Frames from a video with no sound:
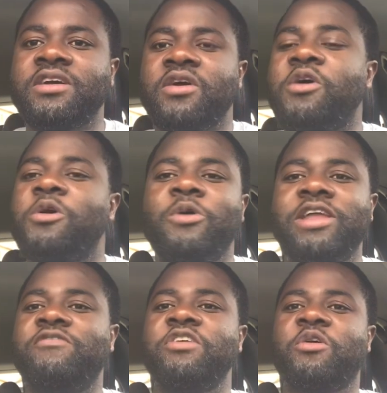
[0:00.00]
Or
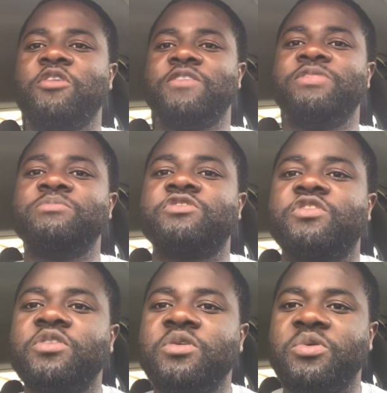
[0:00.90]
whatever you call them, the
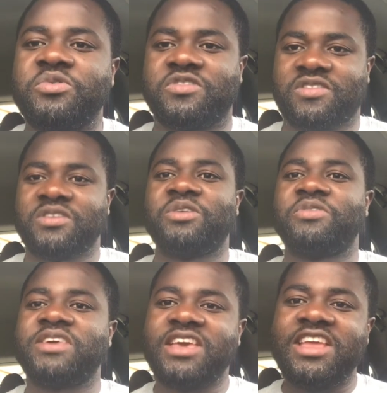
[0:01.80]
Mzungus,
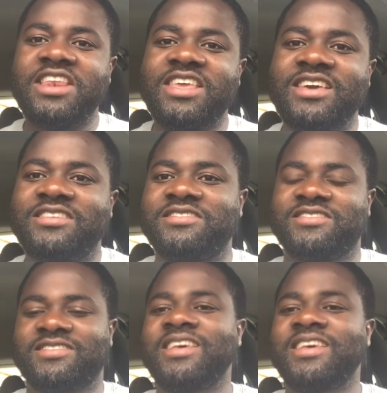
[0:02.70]
the Indians,